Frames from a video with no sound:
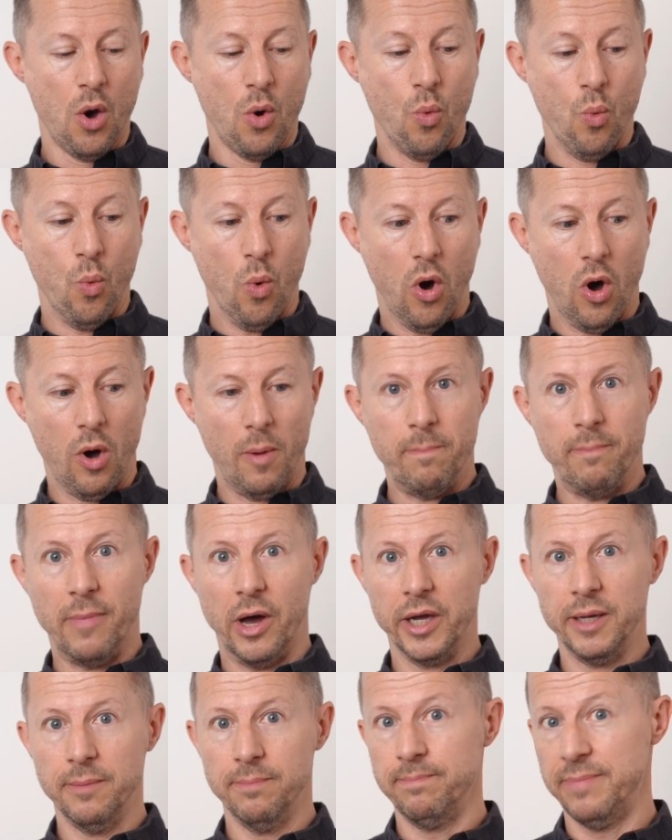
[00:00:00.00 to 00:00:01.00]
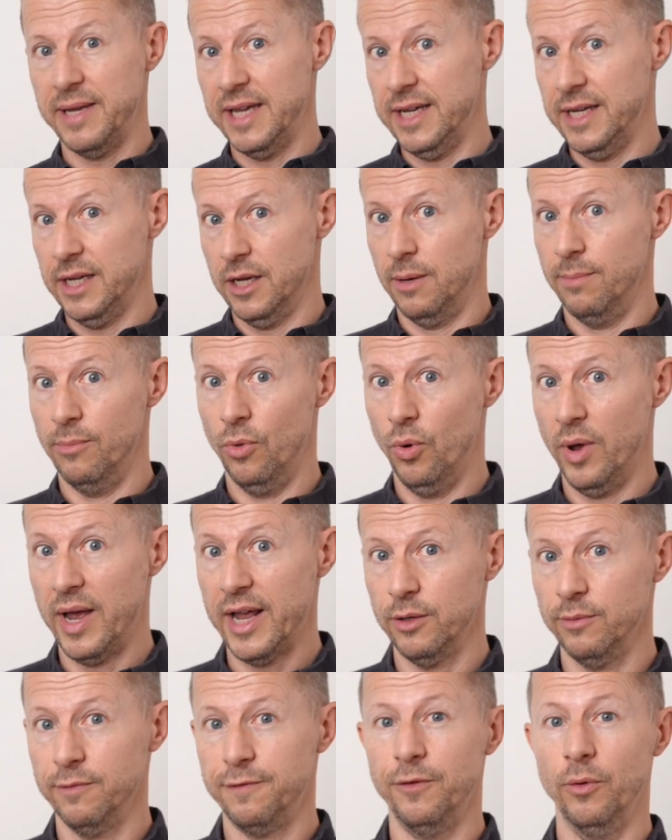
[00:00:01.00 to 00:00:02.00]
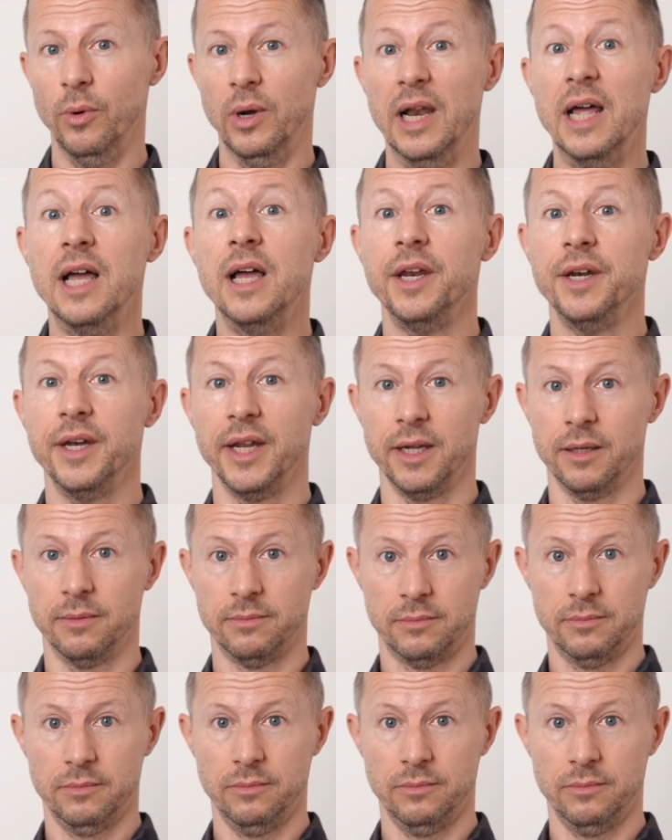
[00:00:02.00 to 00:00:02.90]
What might be a more helpful learning?